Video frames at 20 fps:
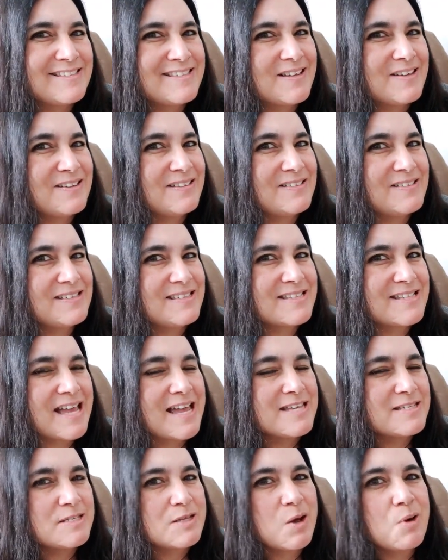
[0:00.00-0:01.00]
So, anyways,
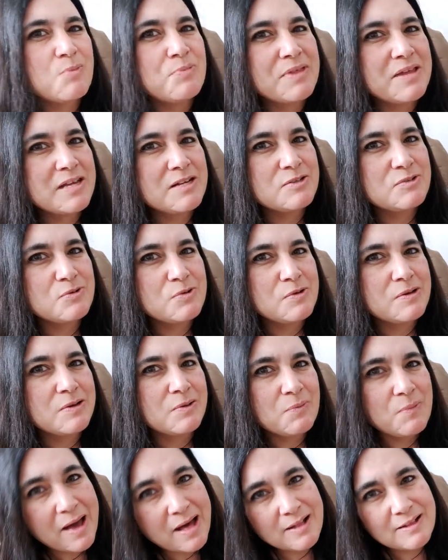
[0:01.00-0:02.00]
guys, hope that you're
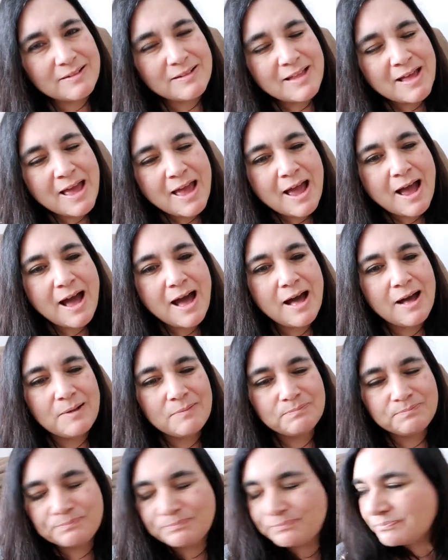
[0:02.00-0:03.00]
doing well.
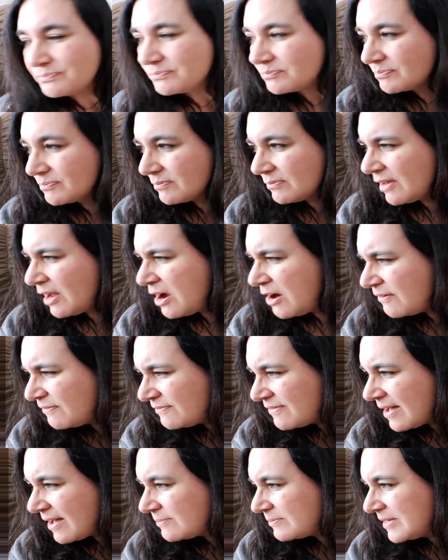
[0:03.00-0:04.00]
Um, our
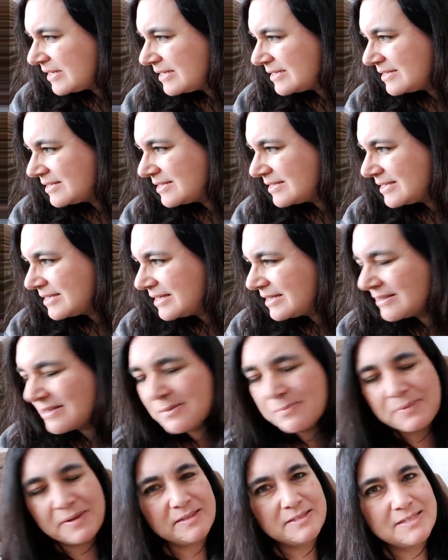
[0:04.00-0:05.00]
family is still
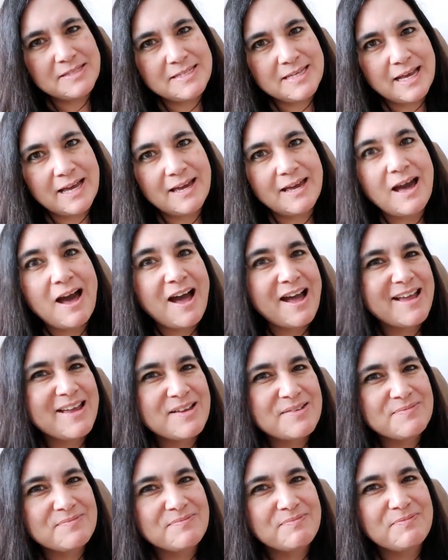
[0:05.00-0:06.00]
a bit sick. I
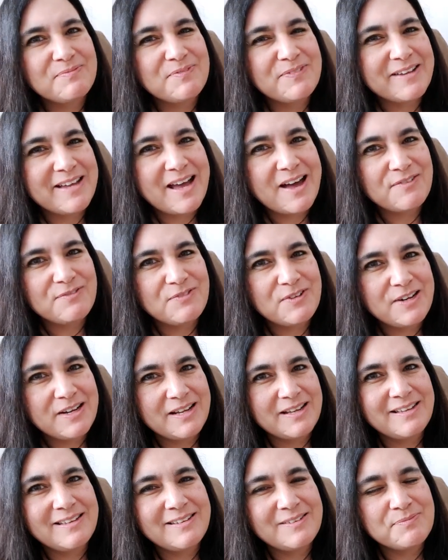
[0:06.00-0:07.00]
am
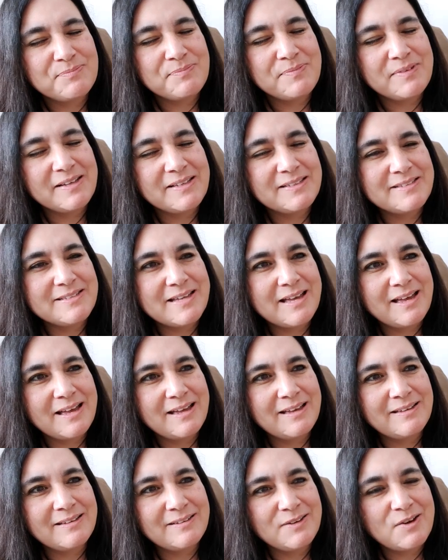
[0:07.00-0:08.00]
recovering, but
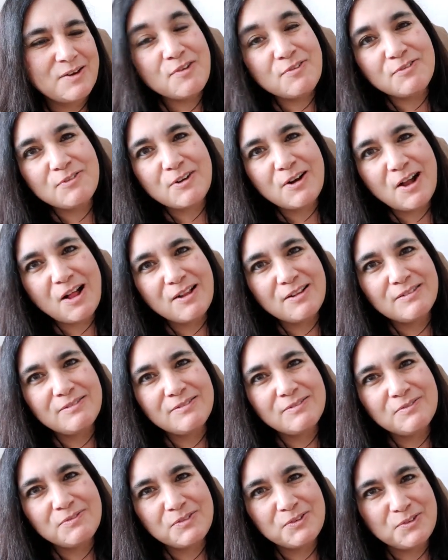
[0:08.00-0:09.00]
uh, overall,
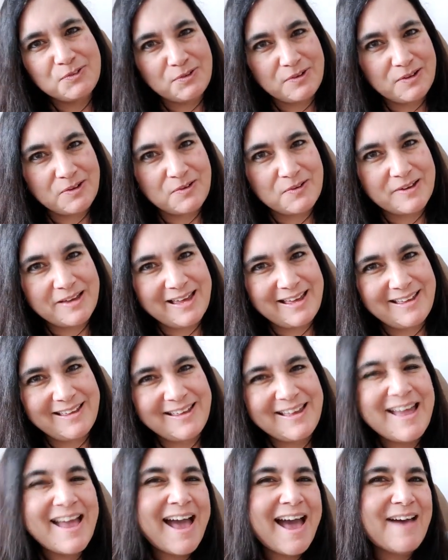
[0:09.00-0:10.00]
we're doing okay.
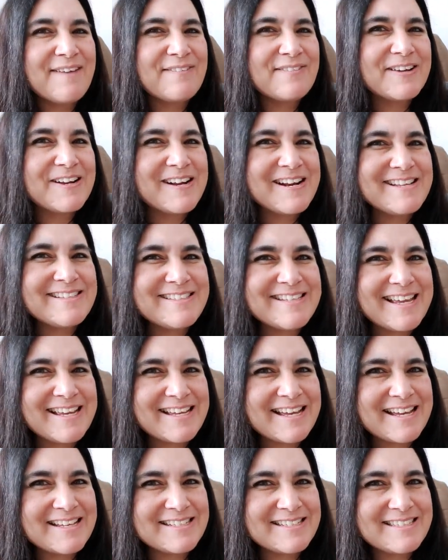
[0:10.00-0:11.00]
Have a great day,
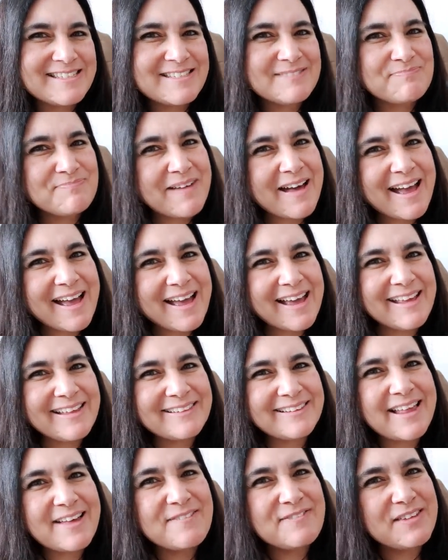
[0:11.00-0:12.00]
guys. Bye.
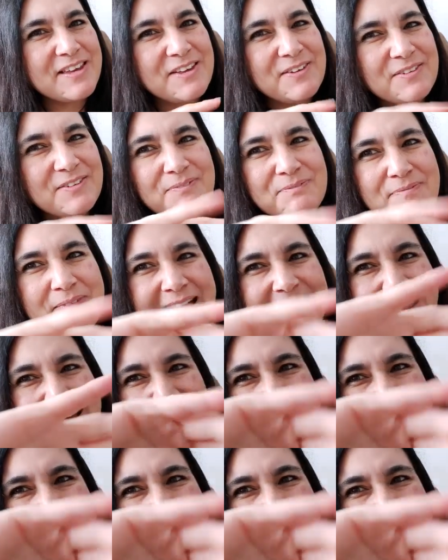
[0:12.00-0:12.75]
Love you. Bye,